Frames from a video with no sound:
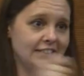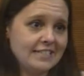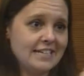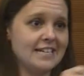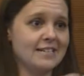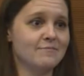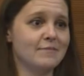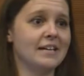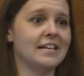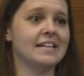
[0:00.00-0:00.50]

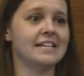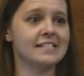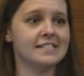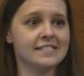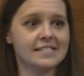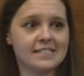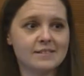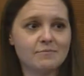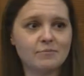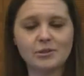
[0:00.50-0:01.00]
10
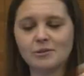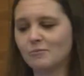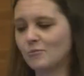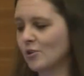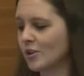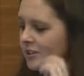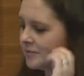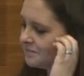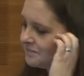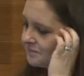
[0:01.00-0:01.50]
minutes to put
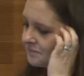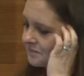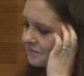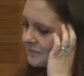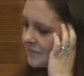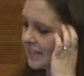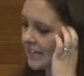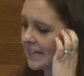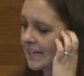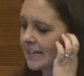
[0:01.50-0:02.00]
more
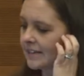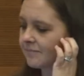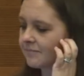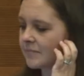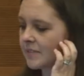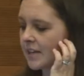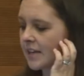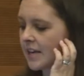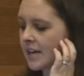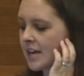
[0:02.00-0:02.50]
in.
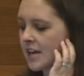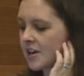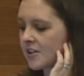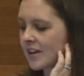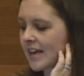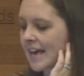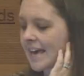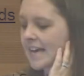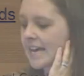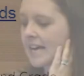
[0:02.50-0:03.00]

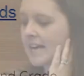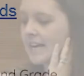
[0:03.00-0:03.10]
Okay,